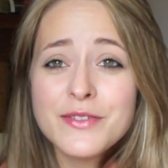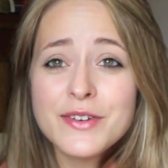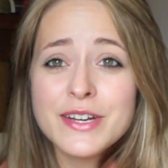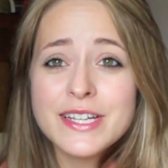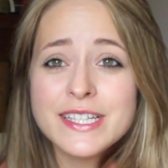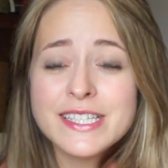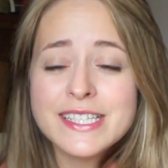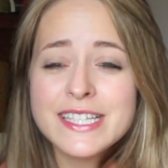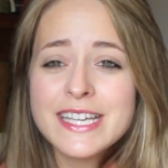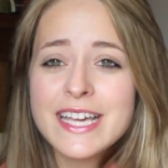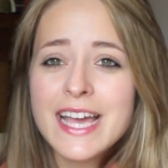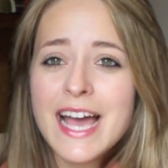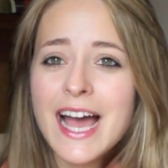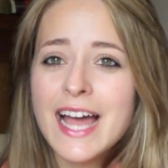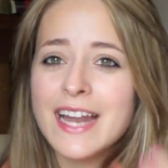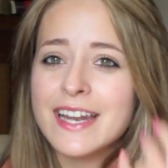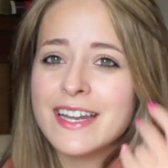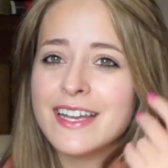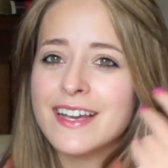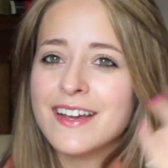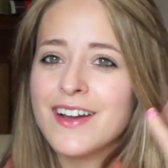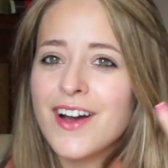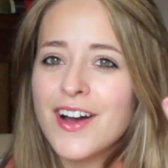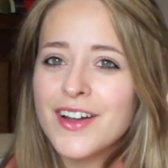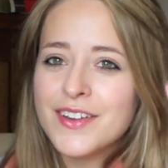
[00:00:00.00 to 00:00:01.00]
greasy
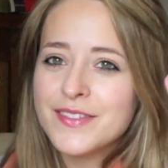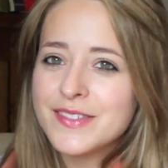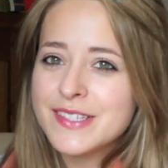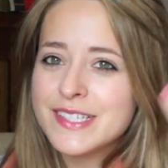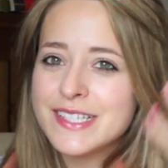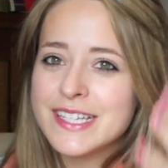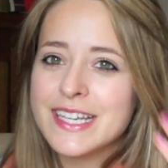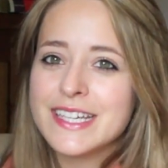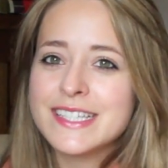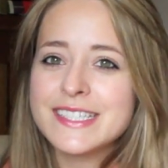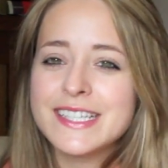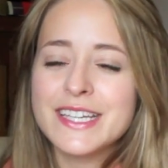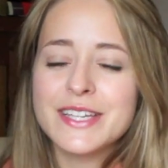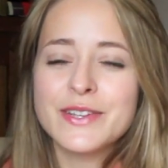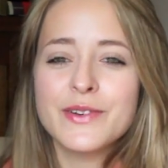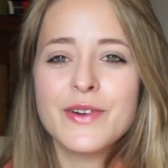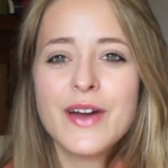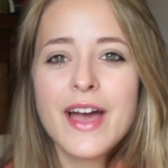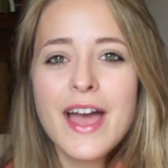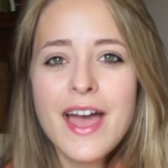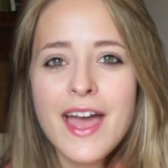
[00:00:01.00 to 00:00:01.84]
and it kind of sticks in your